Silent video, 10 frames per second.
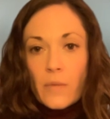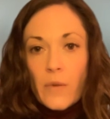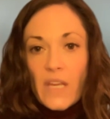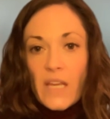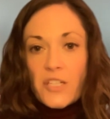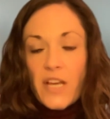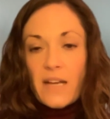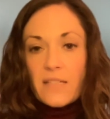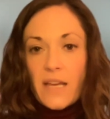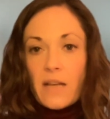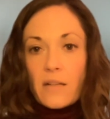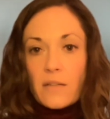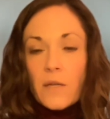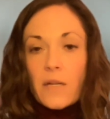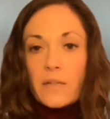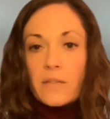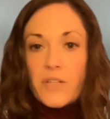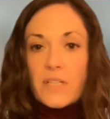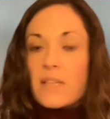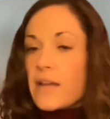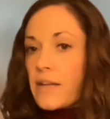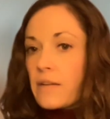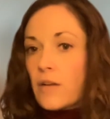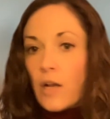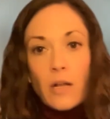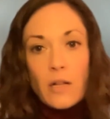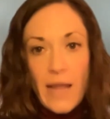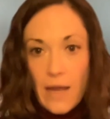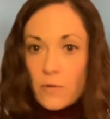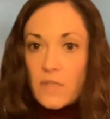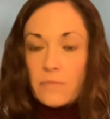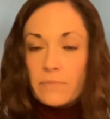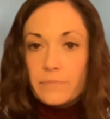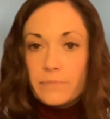With each exhale, just let it all out.